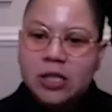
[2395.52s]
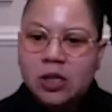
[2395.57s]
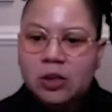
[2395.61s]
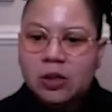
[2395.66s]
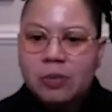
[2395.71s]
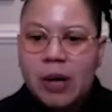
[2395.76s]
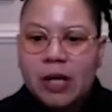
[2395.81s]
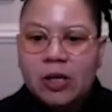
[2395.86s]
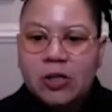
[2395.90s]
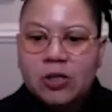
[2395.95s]

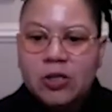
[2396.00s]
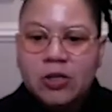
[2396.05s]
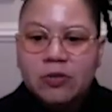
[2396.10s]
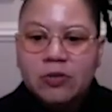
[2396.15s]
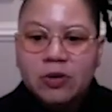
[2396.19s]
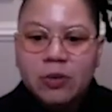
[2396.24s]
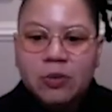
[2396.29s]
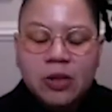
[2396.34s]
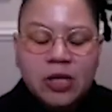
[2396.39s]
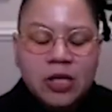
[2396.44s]
Karen Patterson
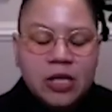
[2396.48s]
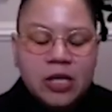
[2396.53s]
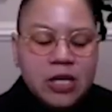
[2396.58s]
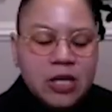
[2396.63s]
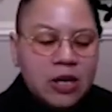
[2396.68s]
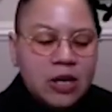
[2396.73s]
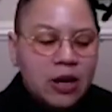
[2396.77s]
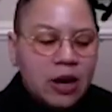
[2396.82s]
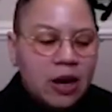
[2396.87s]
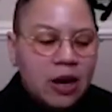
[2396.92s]
from
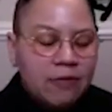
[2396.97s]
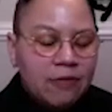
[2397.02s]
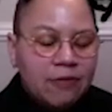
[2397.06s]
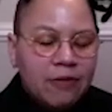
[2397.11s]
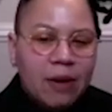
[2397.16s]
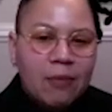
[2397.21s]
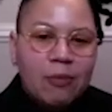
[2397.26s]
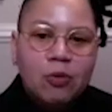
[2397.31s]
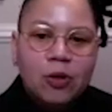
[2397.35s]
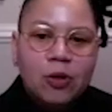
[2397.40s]
the
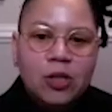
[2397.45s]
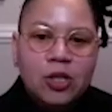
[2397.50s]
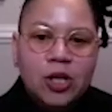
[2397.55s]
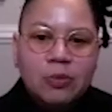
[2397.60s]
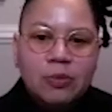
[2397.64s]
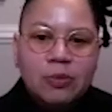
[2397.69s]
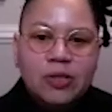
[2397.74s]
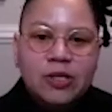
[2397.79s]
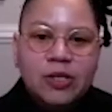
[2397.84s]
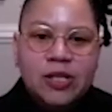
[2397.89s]
Fabric
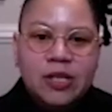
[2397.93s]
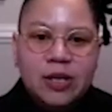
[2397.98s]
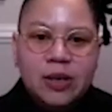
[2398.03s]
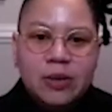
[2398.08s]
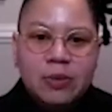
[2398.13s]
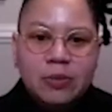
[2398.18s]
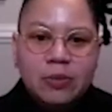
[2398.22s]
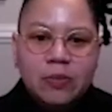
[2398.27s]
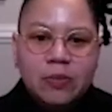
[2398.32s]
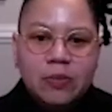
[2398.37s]
Workshop
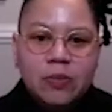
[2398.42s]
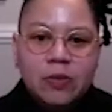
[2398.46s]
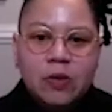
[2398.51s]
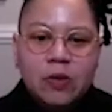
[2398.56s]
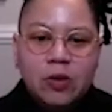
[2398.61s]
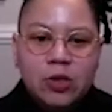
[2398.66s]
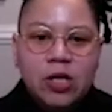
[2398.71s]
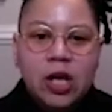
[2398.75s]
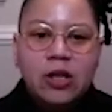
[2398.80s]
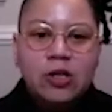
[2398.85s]
Museum
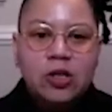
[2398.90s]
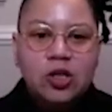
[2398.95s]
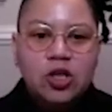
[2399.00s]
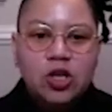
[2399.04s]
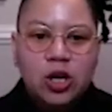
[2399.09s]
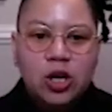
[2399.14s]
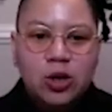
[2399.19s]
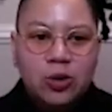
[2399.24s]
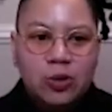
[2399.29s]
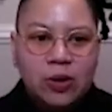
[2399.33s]
saw the
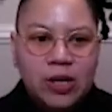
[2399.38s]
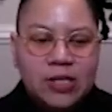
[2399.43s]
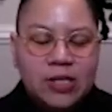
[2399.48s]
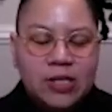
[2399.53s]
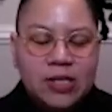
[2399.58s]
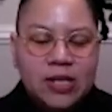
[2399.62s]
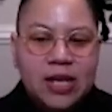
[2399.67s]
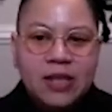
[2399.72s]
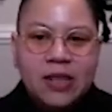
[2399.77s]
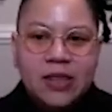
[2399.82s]
show and
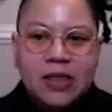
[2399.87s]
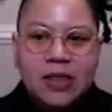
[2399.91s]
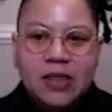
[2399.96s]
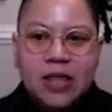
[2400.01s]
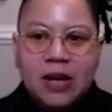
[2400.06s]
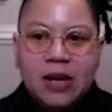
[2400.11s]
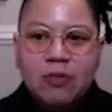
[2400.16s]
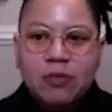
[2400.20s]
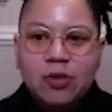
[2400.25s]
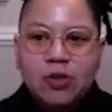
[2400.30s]
said
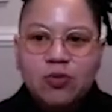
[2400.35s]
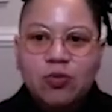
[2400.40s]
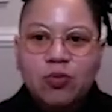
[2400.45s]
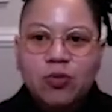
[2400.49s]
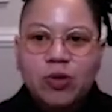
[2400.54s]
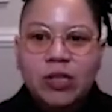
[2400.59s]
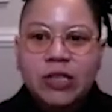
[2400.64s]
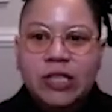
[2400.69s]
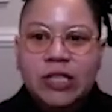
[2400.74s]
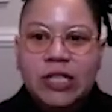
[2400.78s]
that it was
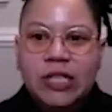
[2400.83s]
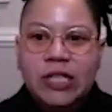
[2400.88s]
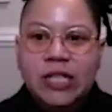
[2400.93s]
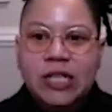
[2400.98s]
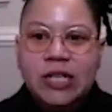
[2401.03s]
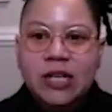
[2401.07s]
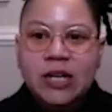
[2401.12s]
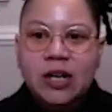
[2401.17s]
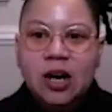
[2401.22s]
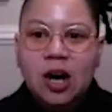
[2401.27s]

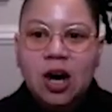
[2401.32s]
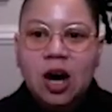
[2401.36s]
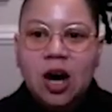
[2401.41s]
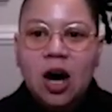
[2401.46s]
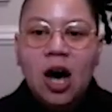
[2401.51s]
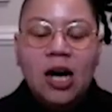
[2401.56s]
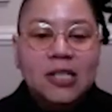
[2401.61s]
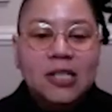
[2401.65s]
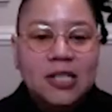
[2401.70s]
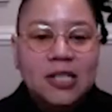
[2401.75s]
really
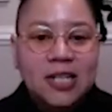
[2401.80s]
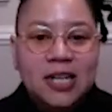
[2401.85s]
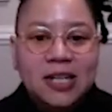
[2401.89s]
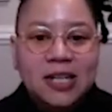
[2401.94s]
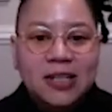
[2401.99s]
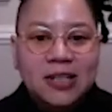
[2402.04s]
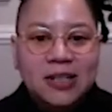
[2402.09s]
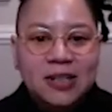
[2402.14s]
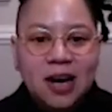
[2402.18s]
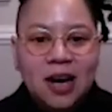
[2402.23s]

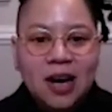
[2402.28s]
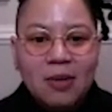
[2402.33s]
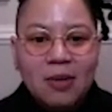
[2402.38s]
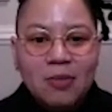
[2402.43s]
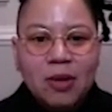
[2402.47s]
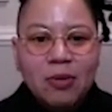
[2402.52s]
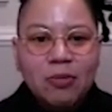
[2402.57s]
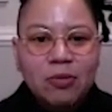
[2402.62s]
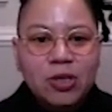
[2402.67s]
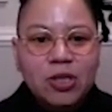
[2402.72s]
haunting.
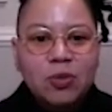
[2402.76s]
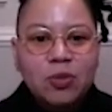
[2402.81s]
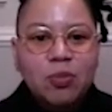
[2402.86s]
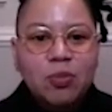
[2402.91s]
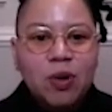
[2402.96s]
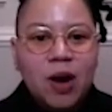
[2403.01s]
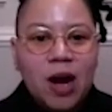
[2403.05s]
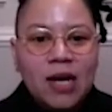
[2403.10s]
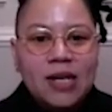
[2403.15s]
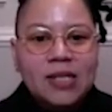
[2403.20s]
They were
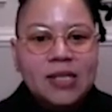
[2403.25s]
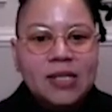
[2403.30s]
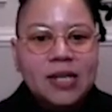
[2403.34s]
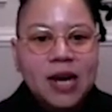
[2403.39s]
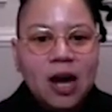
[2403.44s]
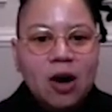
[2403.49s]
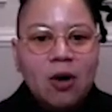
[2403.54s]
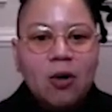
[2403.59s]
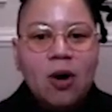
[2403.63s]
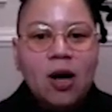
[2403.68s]
surprised
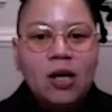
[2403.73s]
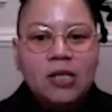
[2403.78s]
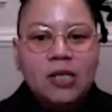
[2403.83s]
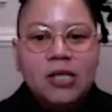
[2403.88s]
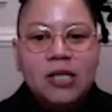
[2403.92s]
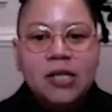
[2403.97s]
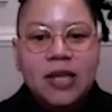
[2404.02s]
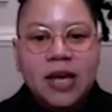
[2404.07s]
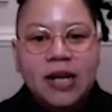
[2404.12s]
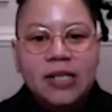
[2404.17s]
at how
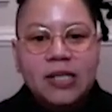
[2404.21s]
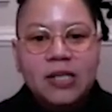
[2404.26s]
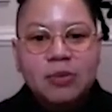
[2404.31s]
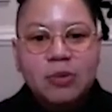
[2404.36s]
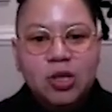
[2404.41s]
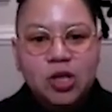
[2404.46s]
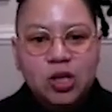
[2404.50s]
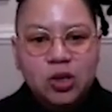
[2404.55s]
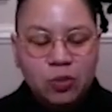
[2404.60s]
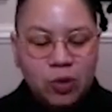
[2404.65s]
haunting the
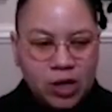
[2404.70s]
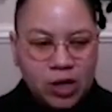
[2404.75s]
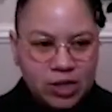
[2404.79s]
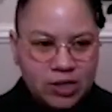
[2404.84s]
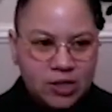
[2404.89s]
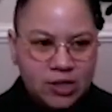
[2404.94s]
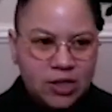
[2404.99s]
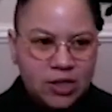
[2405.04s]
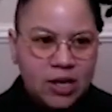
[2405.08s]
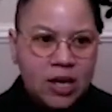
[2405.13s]
exhibition
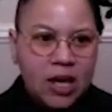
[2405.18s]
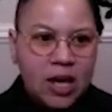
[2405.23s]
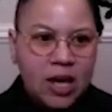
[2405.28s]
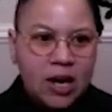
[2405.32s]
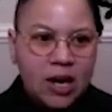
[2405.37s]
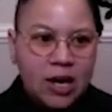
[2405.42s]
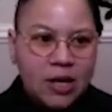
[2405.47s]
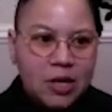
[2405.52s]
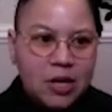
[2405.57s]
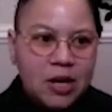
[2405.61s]
was.
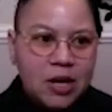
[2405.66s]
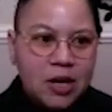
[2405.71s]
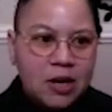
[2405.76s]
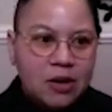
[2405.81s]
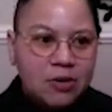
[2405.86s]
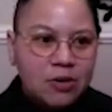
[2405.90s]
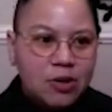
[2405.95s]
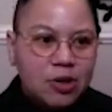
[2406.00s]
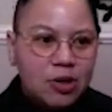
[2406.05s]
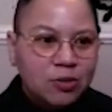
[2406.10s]
And I think,
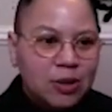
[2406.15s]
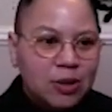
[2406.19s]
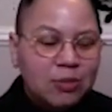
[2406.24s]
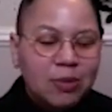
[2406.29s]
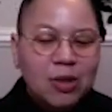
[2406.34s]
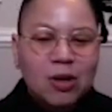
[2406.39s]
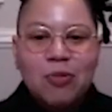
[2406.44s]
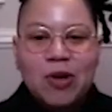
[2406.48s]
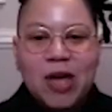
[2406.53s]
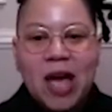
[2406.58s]
you know,
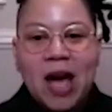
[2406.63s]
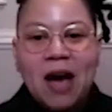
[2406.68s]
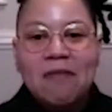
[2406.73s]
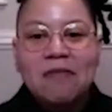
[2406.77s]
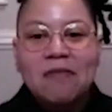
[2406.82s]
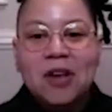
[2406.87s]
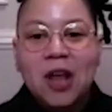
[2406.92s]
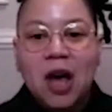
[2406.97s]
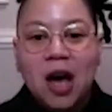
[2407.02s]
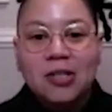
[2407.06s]
something we have
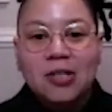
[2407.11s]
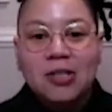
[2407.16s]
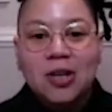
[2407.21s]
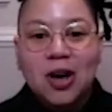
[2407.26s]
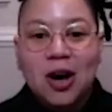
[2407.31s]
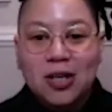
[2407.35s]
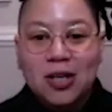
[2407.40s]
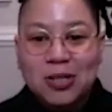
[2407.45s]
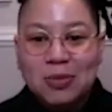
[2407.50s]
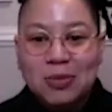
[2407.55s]
not
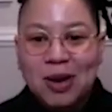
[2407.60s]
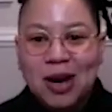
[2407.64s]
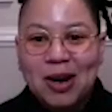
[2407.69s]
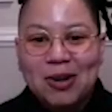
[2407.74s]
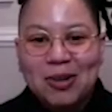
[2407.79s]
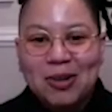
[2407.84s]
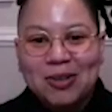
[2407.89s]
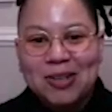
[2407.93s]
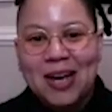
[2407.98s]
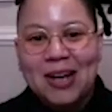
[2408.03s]
talked
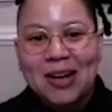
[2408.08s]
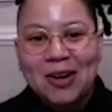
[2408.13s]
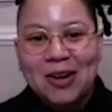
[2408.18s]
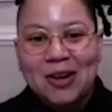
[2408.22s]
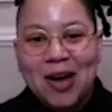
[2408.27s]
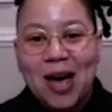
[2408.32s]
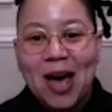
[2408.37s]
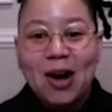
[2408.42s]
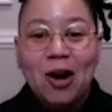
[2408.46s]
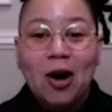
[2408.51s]
about
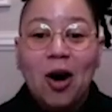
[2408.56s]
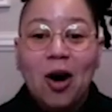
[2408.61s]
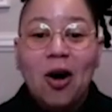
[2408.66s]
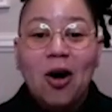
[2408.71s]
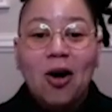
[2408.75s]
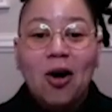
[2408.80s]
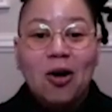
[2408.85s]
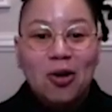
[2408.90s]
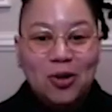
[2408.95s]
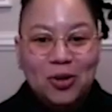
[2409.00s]
at
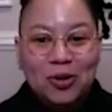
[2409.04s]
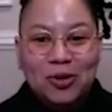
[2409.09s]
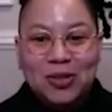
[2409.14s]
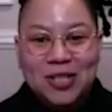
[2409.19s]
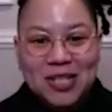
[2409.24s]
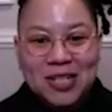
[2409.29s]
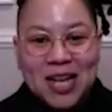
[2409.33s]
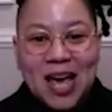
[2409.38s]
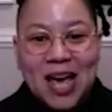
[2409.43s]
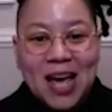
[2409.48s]
all
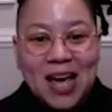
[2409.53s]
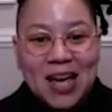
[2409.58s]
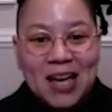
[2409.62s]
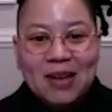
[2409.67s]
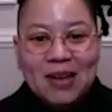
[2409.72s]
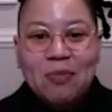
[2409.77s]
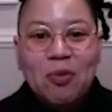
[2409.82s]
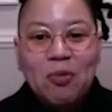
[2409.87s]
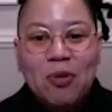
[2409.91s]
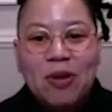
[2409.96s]

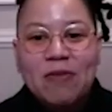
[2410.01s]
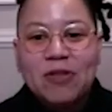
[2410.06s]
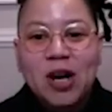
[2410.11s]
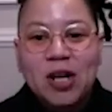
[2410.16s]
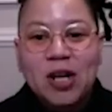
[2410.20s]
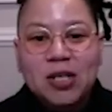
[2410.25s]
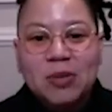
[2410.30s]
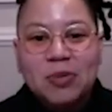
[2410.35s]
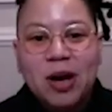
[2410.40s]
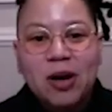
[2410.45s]
today, but we've
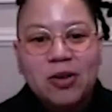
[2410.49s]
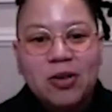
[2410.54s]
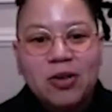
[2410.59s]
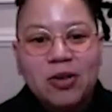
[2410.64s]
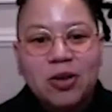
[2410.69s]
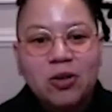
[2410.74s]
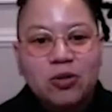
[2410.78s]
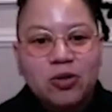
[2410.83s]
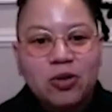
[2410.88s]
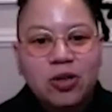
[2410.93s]
talked about, you
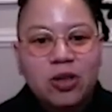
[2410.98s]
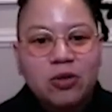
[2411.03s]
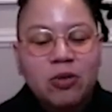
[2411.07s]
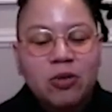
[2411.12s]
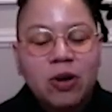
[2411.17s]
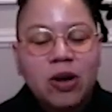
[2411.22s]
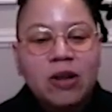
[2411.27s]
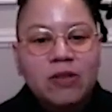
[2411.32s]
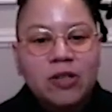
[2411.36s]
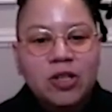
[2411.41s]
know, during the
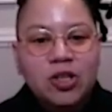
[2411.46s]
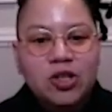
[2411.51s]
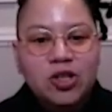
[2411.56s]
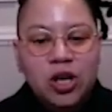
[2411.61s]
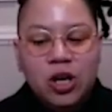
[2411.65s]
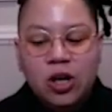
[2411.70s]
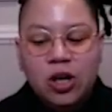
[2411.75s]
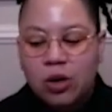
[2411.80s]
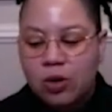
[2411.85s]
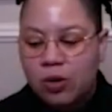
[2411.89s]
run of the
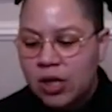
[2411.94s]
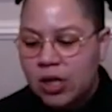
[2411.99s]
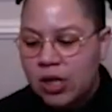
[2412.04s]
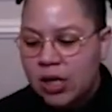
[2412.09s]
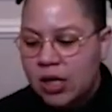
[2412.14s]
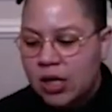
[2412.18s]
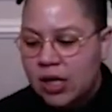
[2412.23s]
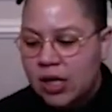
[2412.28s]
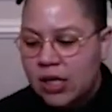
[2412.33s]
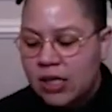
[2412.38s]
show
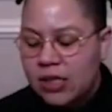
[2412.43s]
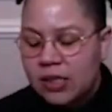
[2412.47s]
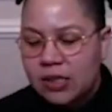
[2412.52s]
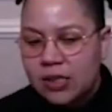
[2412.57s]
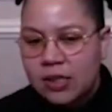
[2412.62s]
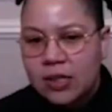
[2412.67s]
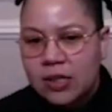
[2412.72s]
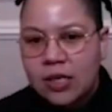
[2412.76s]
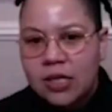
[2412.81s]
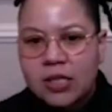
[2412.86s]

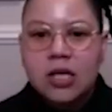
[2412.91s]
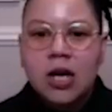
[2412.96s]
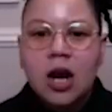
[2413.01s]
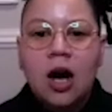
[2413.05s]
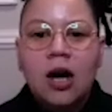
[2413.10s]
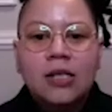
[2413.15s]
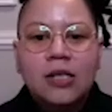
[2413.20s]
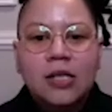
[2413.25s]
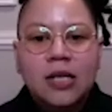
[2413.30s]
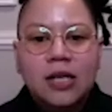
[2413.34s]
is the
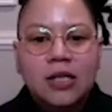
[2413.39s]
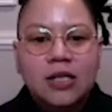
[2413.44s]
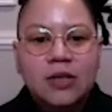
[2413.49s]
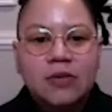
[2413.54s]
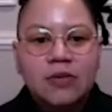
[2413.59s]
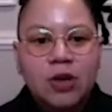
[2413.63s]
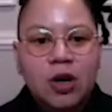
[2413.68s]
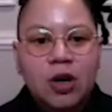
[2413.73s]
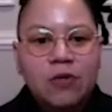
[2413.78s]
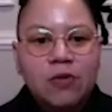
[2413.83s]
context
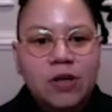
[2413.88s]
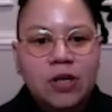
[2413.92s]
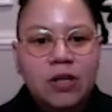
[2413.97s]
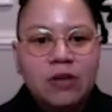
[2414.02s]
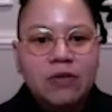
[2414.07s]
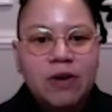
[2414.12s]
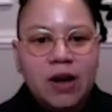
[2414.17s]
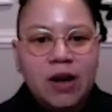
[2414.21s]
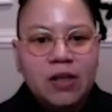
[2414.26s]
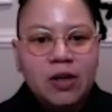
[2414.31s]
of COVID and
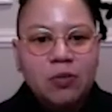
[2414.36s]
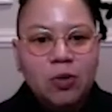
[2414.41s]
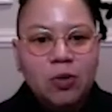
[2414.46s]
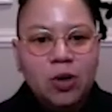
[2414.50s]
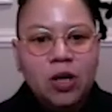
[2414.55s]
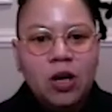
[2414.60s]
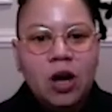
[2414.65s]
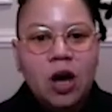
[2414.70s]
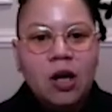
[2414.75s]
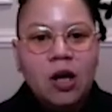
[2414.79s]
the fact that
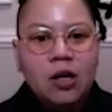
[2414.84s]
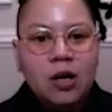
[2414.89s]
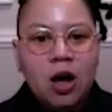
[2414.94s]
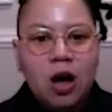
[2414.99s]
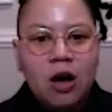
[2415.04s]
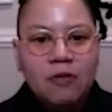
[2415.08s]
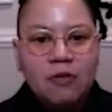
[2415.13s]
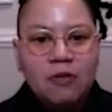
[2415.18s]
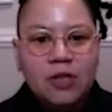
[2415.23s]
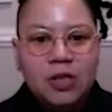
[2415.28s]
we're not in
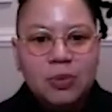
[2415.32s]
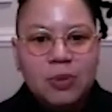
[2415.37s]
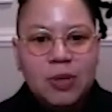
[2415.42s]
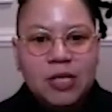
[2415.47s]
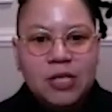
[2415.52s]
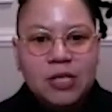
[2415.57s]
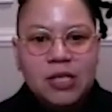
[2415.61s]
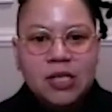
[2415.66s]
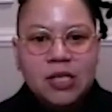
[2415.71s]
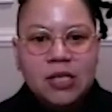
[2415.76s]
office
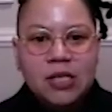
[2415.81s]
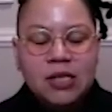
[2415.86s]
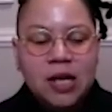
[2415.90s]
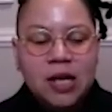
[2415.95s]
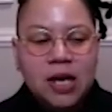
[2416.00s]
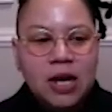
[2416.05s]
spaces.